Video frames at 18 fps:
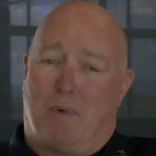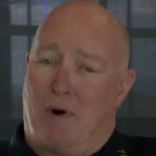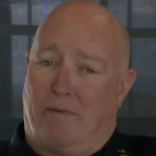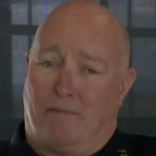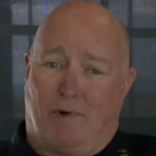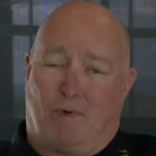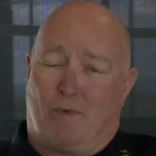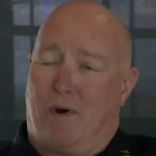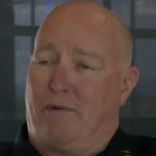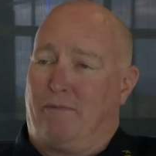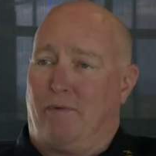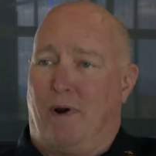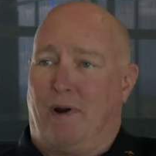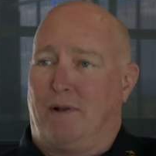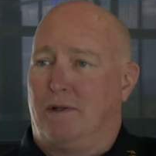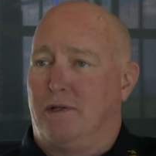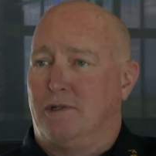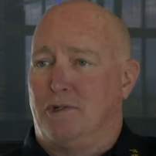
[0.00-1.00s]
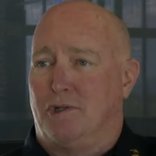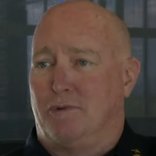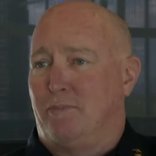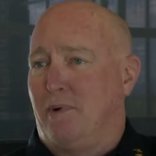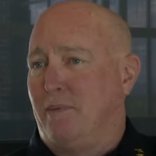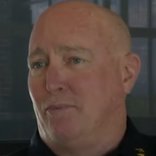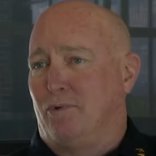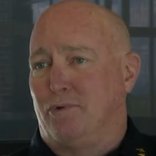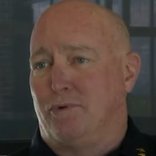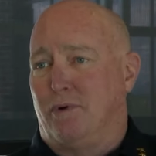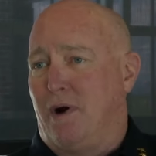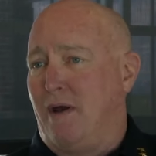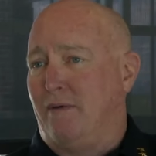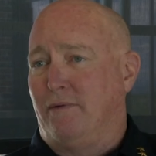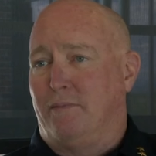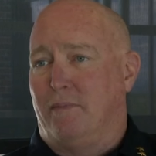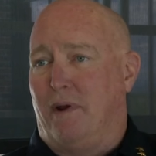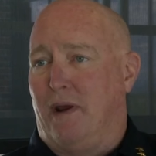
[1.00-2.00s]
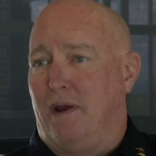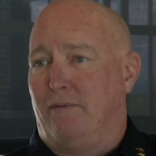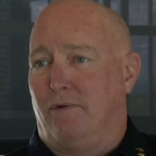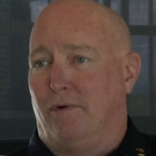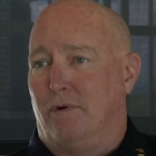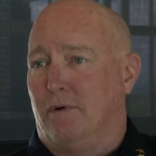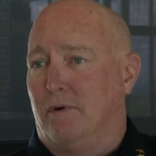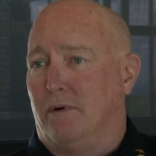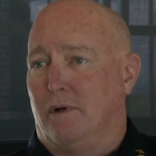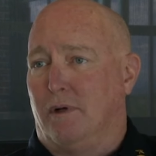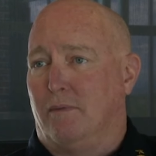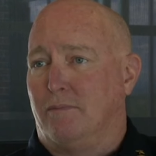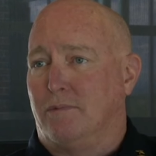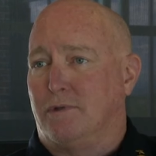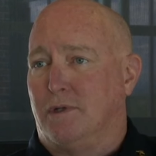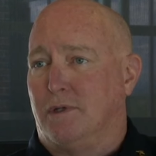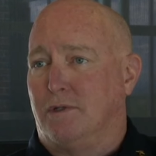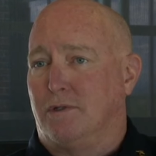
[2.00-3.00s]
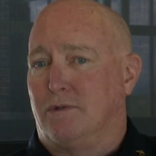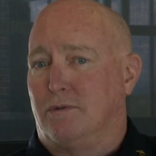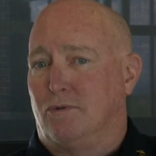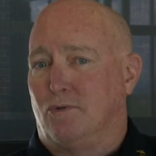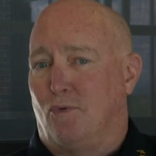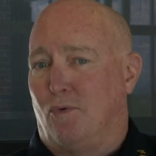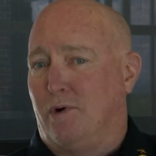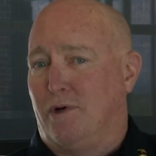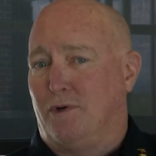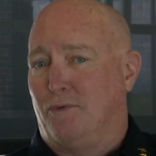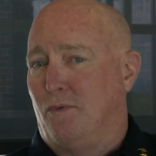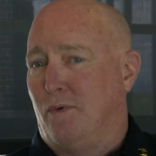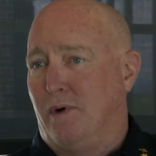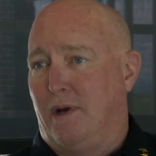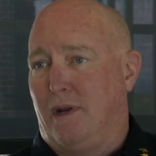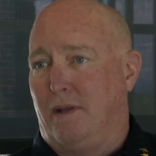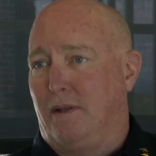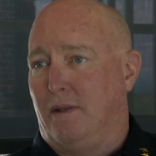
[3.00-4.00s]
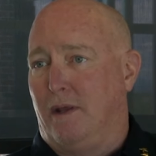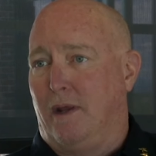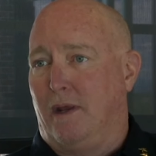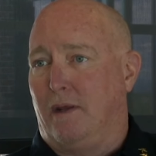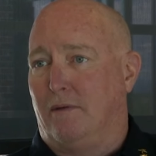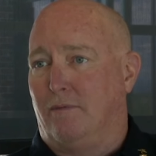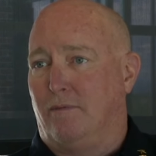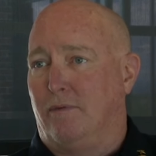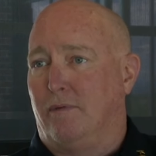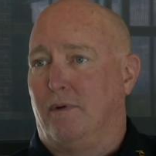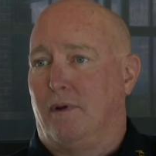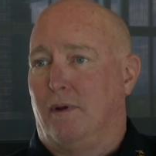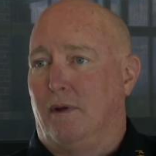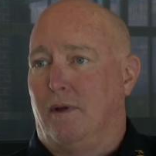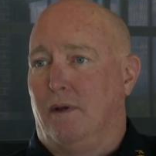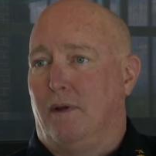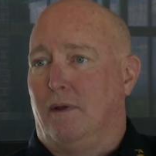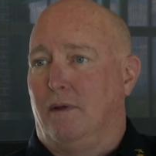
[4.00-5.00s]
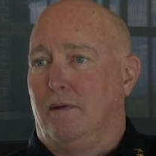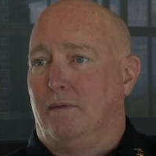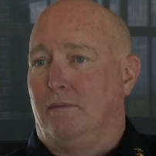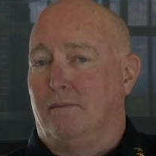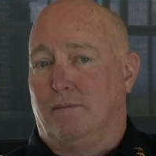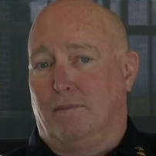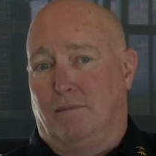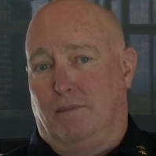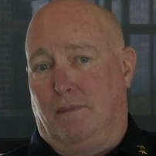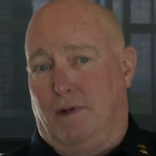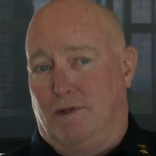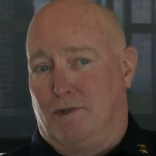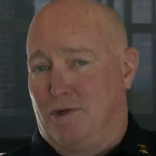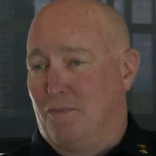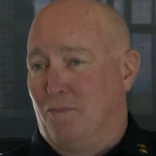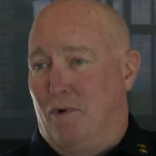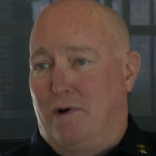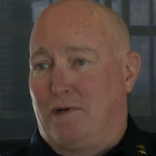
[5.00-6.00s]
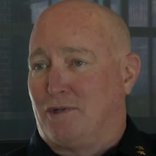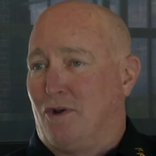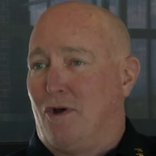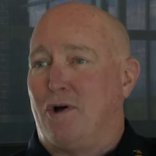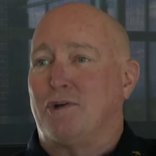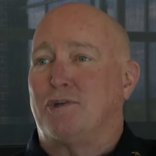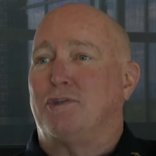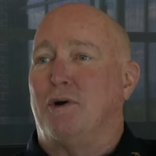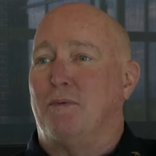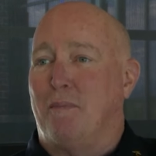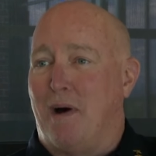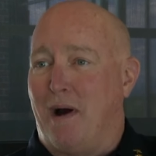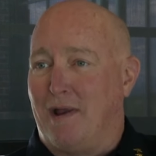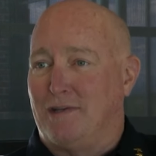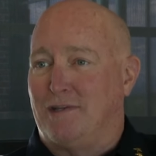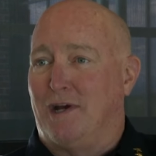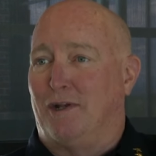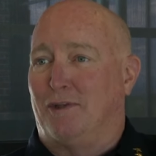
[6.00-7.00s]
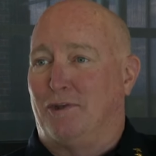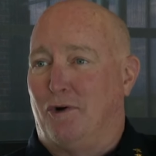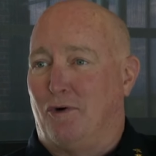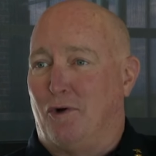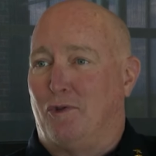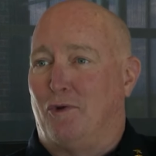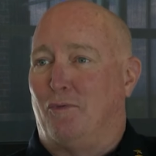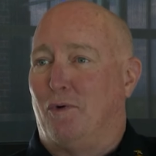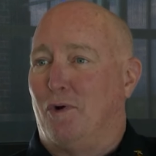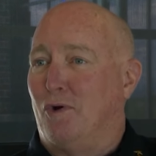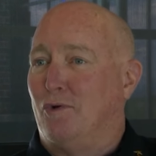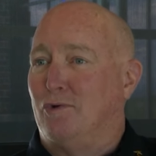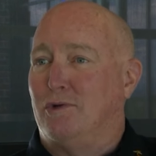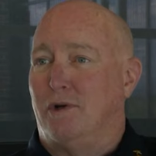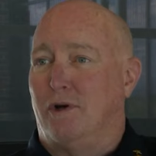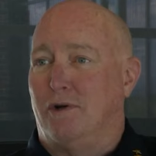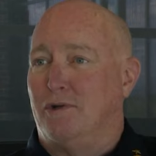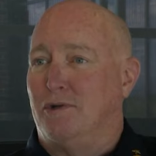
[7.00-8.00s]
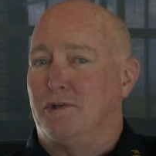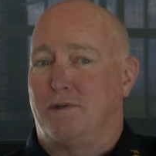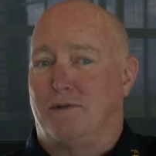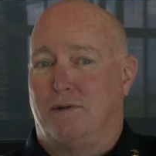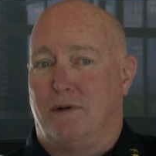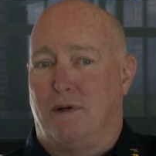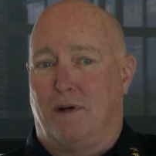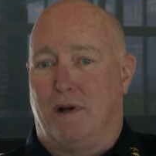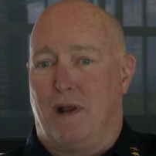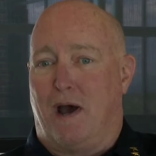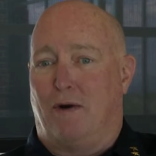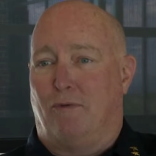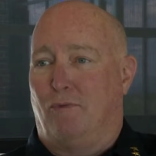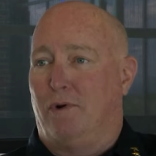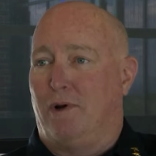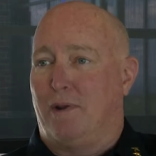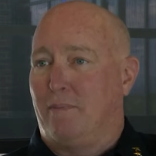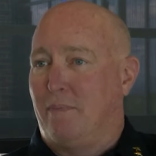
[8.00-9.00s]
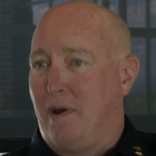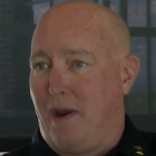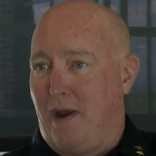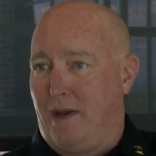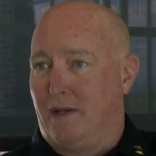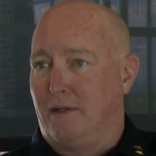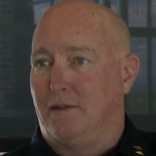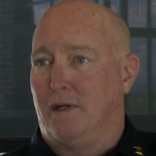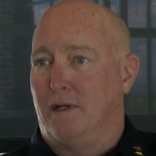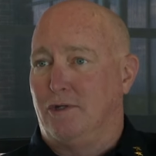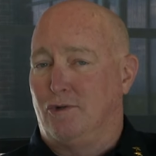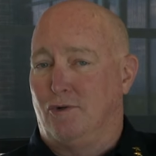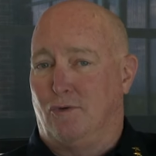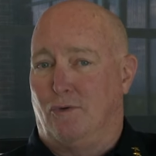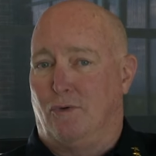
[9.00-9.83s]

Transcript: Part of it, quite frankly, is just people's driving behavior. Um, since 2020, they have, in some ways, lost their minds out there on the roads and are just not really paying attention